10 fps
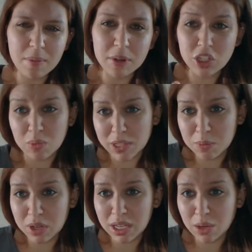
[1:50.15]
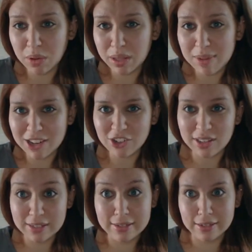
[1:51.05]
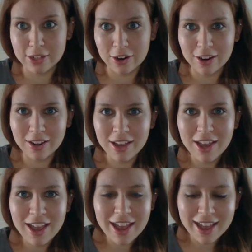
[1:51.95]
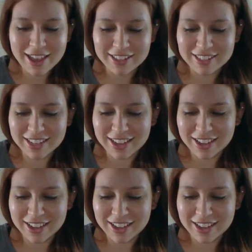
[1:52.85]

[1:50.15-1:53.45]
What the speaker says: but she was pretty equally matched, at least to Katara. And